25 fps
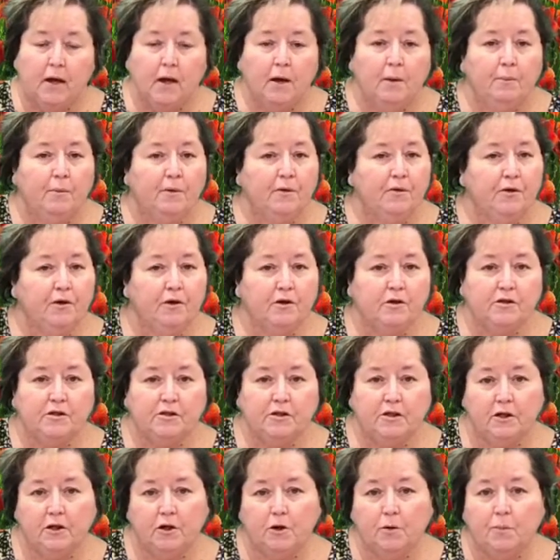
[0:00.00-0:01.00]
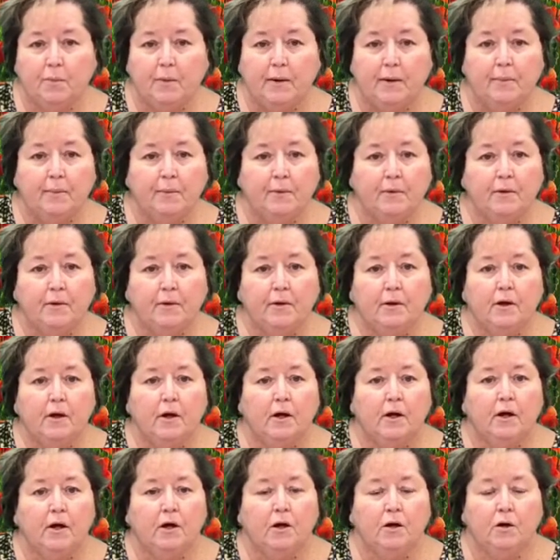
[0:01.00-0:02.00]
But there's still people
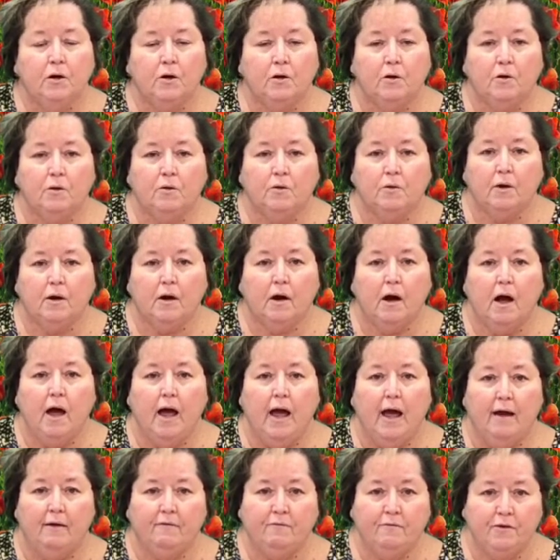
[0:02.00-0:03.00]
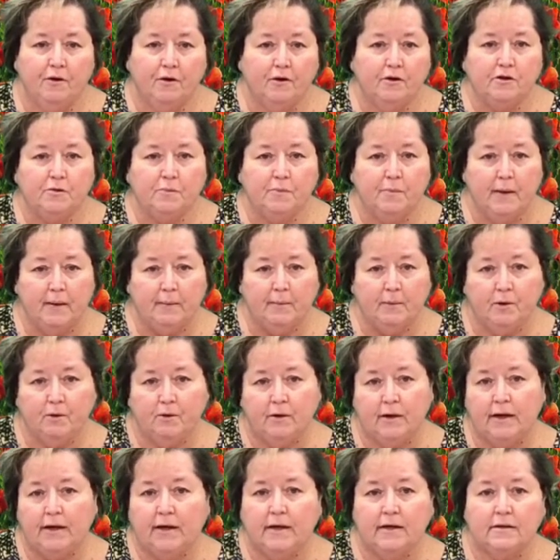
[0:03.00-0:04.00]
who have those
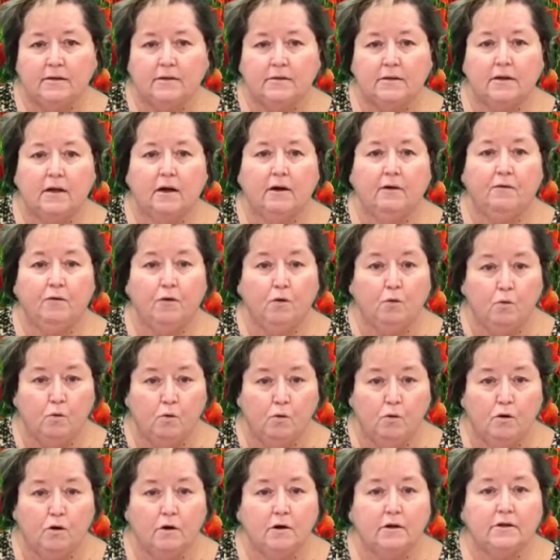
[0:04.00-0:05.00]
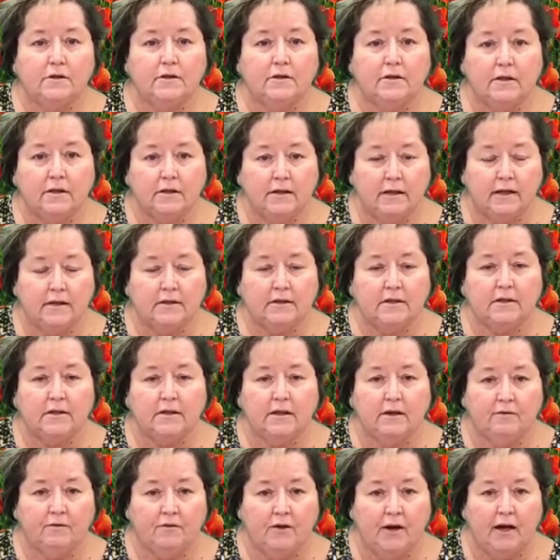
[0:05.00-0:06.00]
memories of the wars and the things that
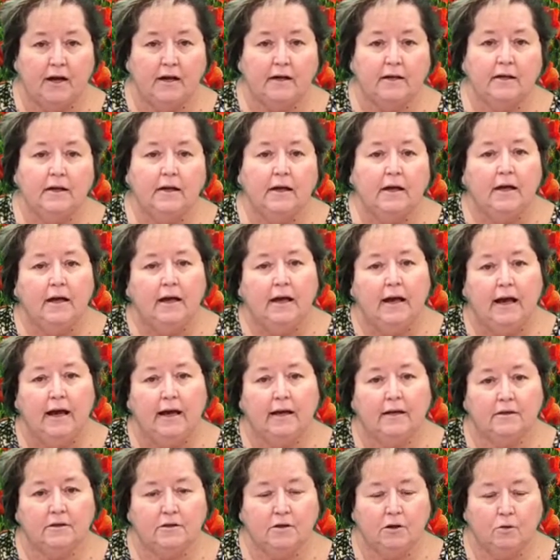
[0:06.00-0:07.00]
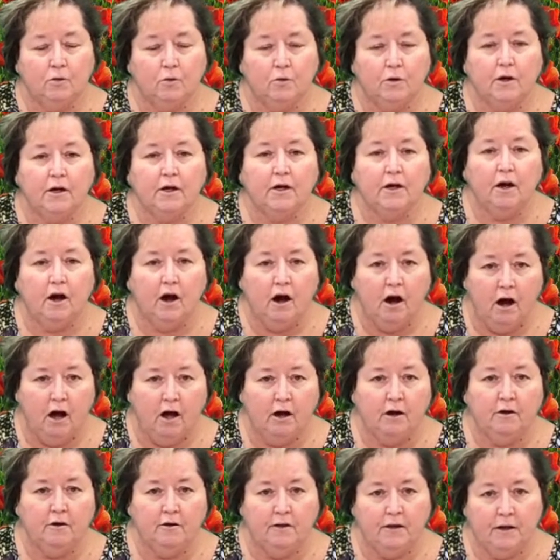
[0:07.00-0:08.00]
they've done, and so we're going to
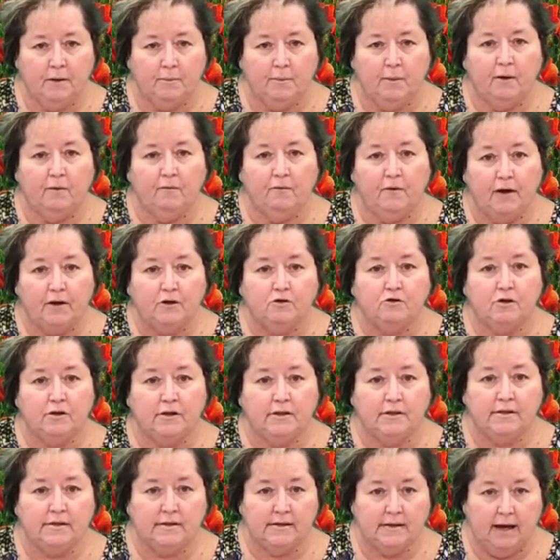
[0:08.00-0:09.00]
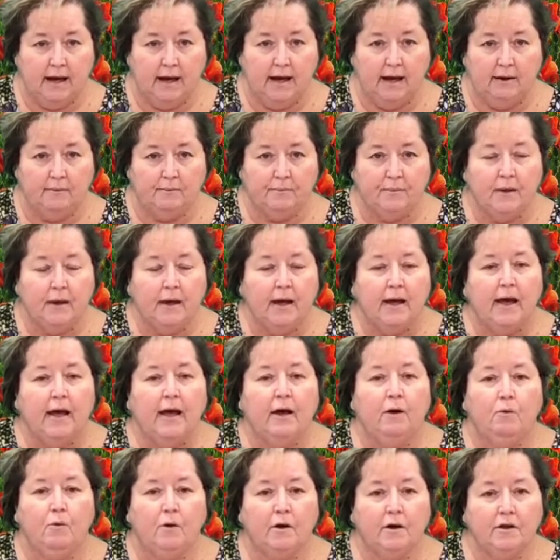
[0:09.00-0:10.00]
honor them on Veterans Day.
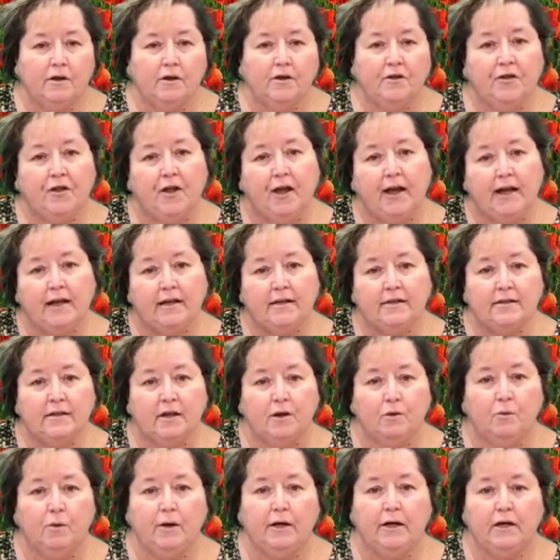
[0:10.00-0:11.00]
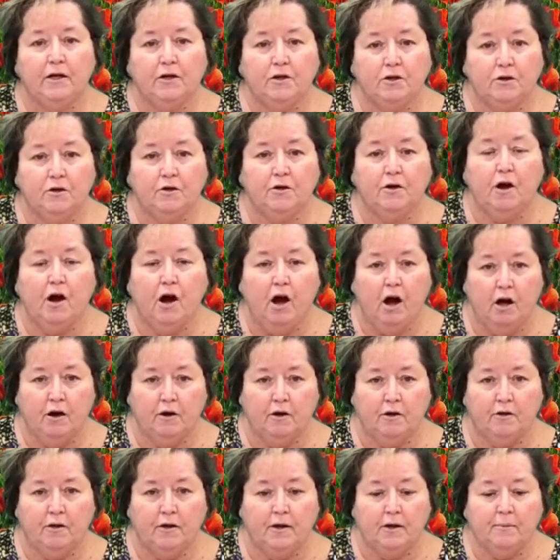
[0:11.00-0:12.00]
One of the things that we can do to
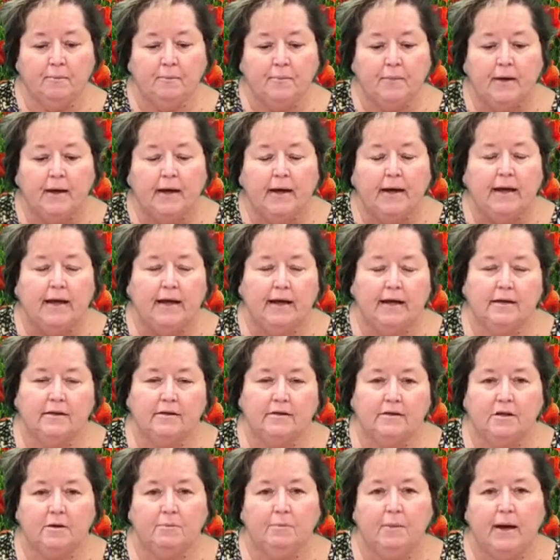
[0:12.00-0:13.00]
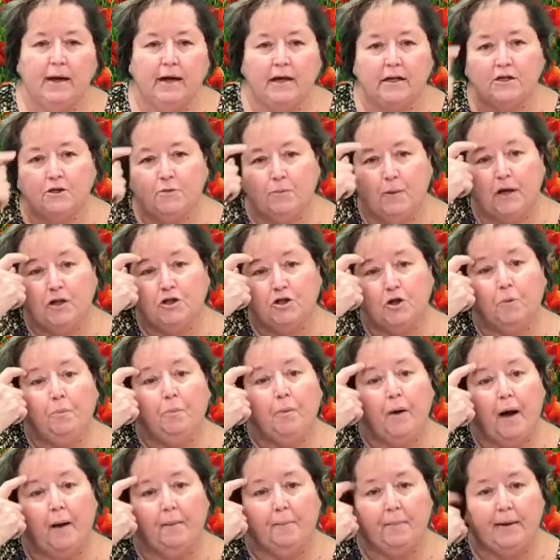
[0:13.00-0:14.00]
honor them is to make a special
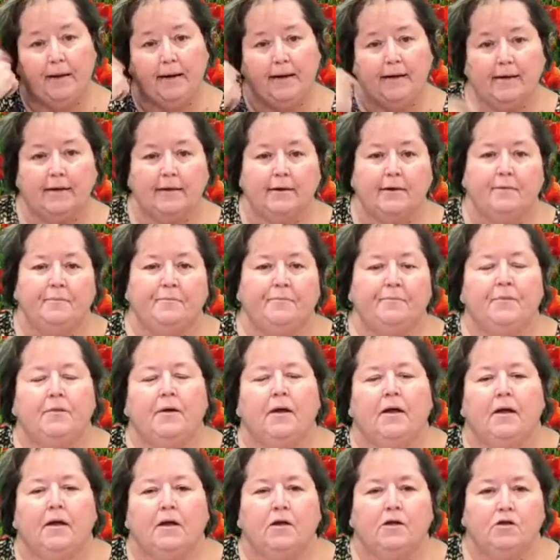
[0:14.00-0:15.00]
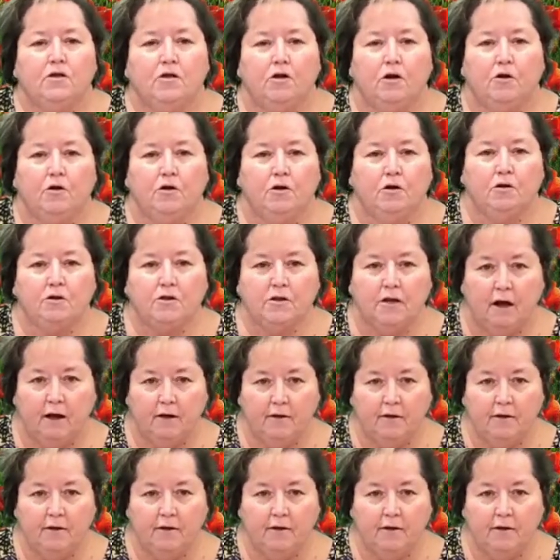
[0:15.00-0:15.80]
poppy. So you saw